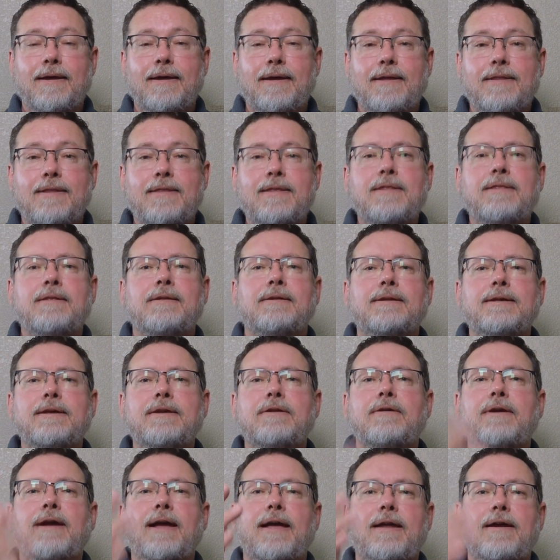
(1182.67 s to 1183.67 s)
Then the
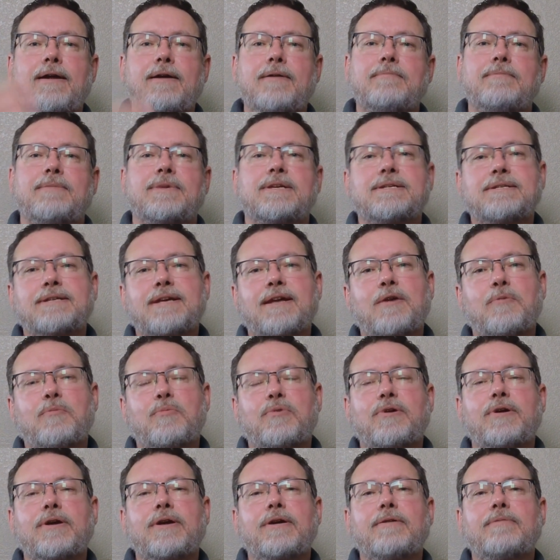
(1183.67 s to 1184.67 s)
leader got up, he said a
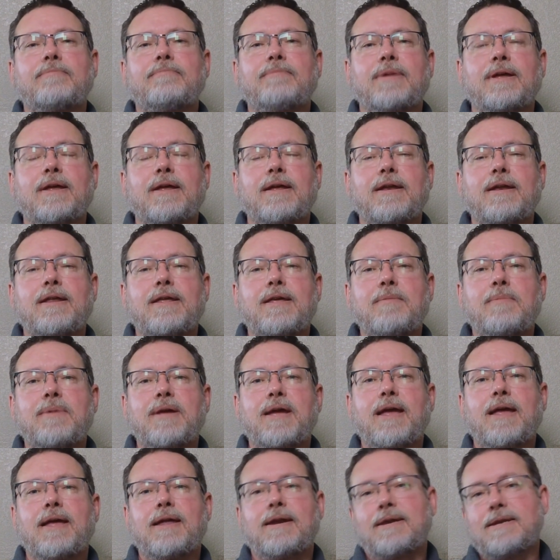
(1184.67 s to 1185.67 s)
prayer, and he
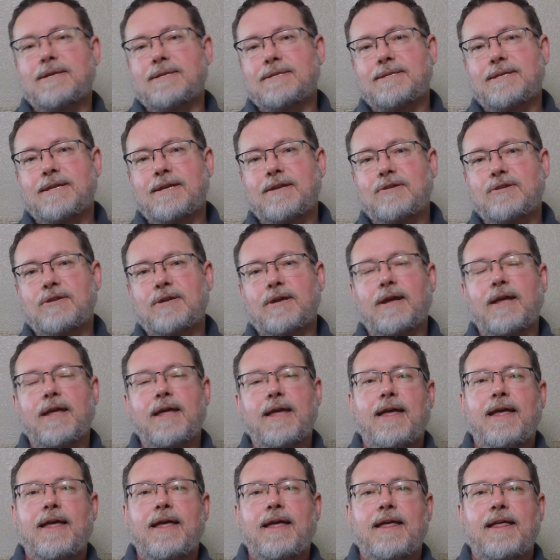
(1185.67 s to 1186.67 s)
began his teaching.
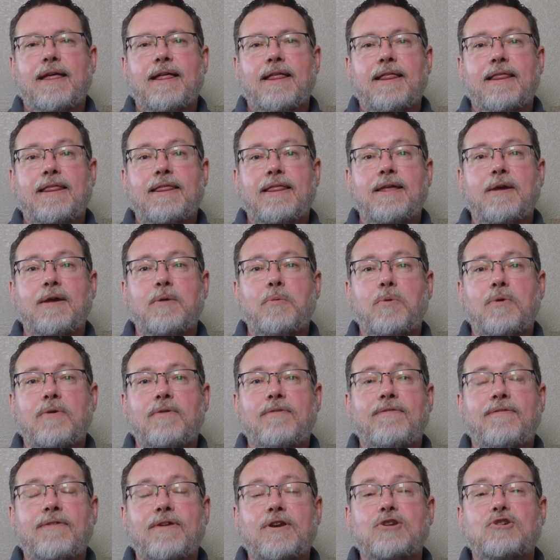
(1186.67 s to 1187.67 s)
They were
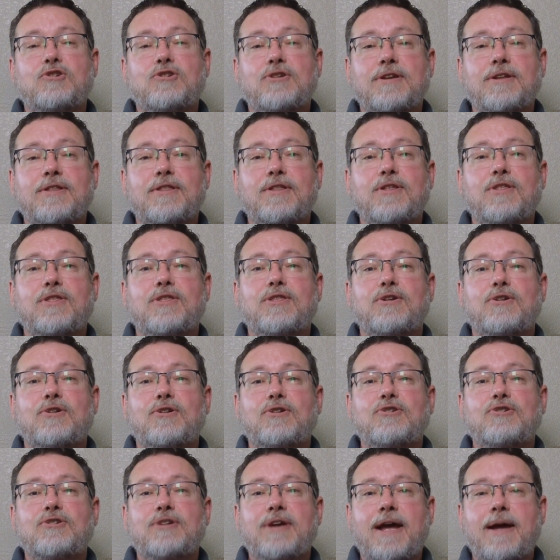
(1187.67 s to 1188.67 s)
finishing the
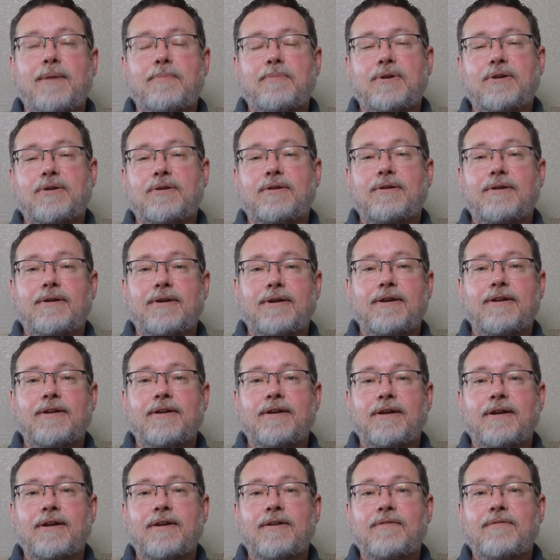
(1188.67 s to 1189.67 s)
3rd chapter
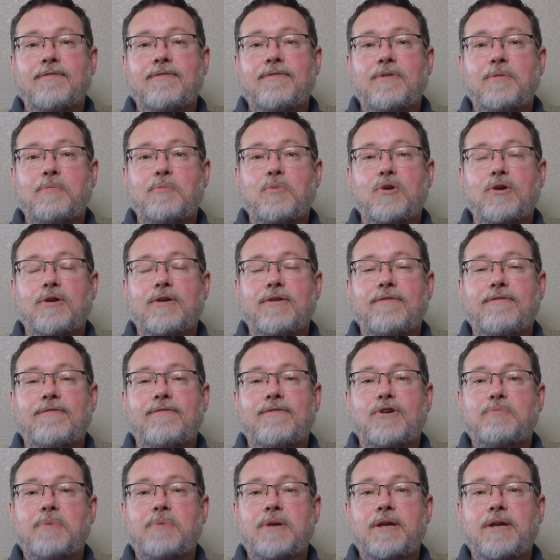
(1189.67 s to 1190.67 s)
of the book of
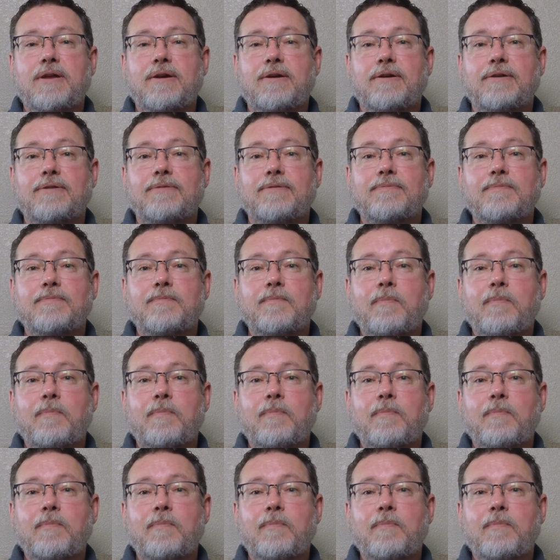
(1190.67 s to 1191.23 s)
1 Peter.